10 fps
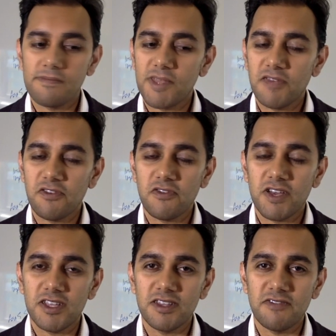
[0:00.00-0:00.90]
if you
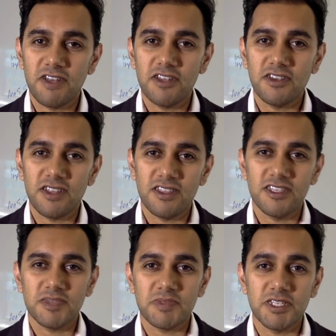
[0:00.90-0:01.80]
find any value out of
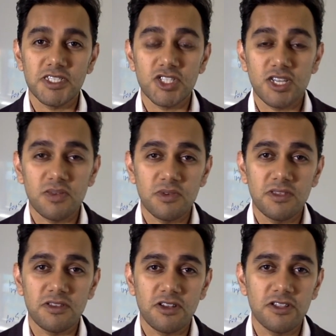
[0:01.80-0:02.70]
this, please share it with
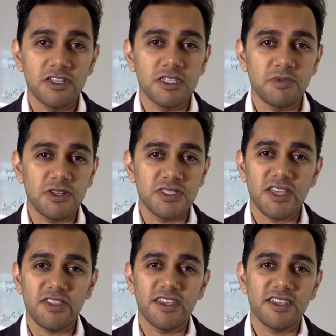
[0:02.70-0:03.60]
your colleagues, because I
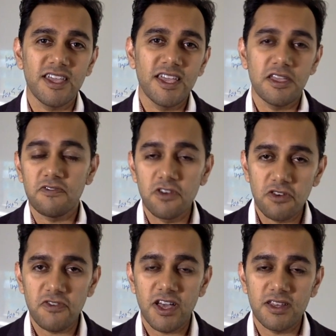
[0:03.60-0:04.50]
think if you're
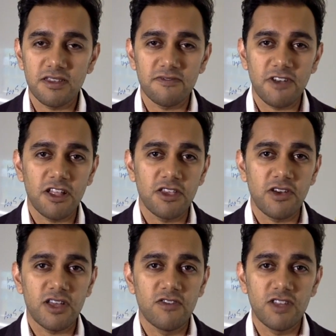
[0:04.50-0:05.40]
finding value
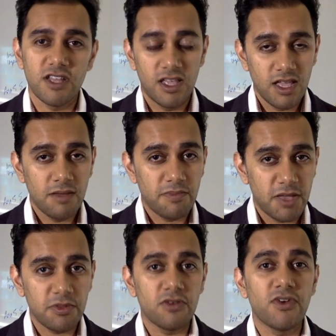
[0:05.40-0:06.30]
out of it,
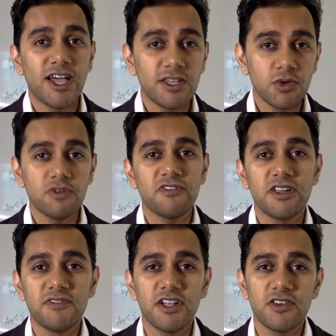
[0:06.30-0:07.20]
people around you will
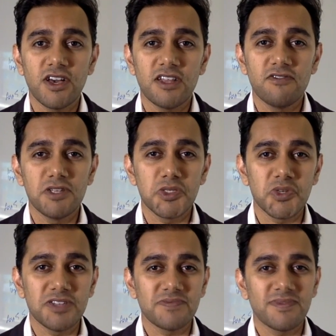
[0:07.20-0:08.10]
find value out of it as
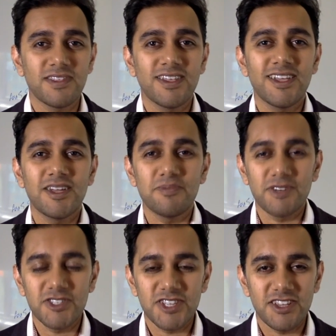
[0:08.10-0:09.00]
well.
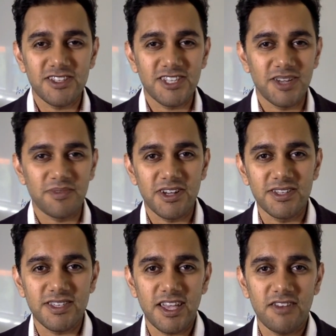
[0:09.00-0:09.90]
Appreciate your time,
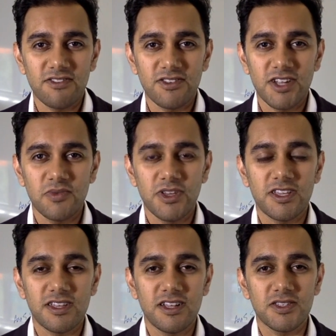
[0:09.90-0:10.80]
guys. Have a great week,
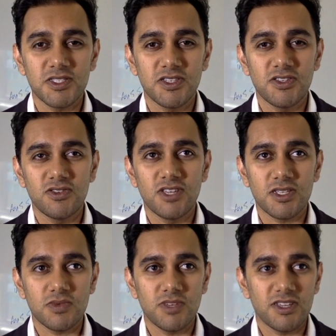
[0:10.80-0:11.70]
and I'll see you
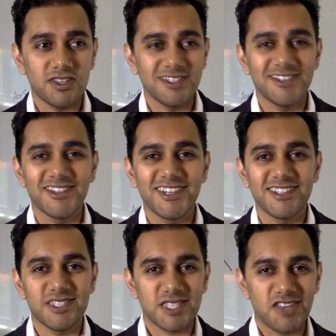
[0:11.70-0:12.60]
next week. Until then,
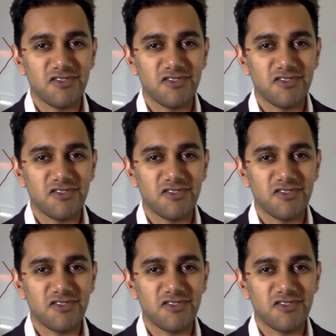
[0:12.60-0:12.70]
stay